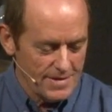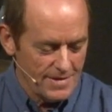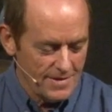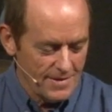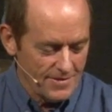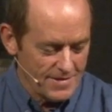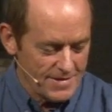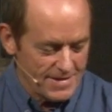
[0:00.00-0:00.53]

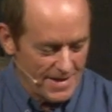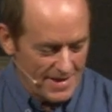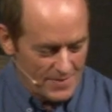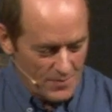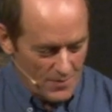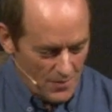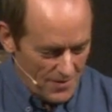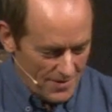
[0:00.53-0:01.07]
think I started
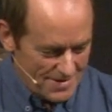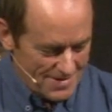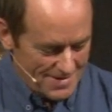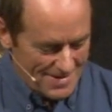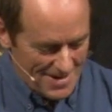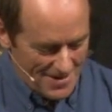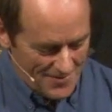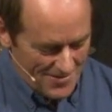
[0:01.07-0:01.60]
my watch
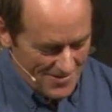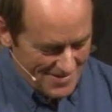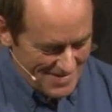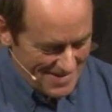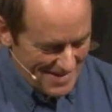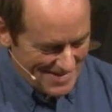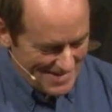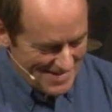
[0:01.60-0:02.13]
to know where I was
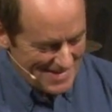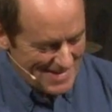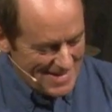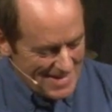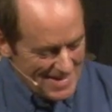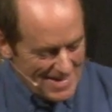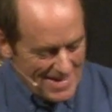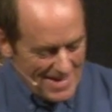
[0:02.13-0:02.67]
at.
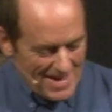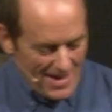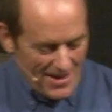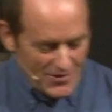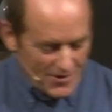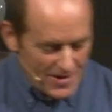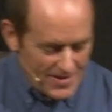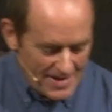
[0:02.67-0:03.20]

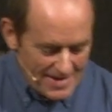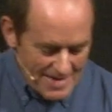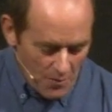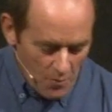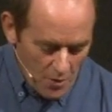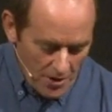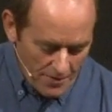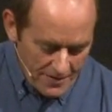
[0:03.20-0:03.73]
Three things that
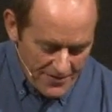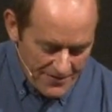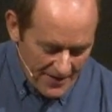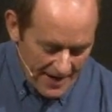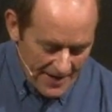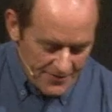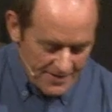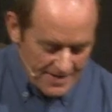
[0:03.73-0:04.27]
work with
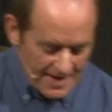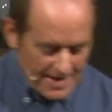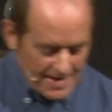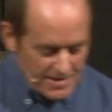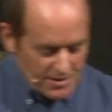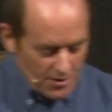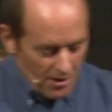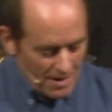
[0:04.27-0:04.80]
fathering then
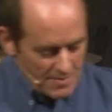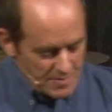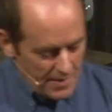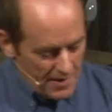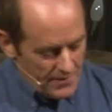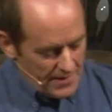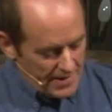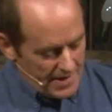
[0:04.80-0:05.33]
is time
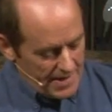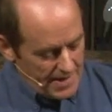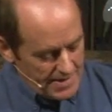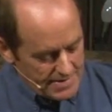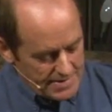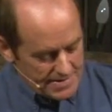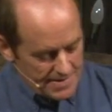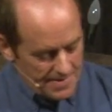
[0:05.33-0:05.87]
spent with your
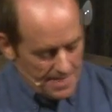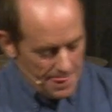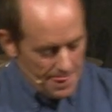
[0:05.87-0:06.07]
kids,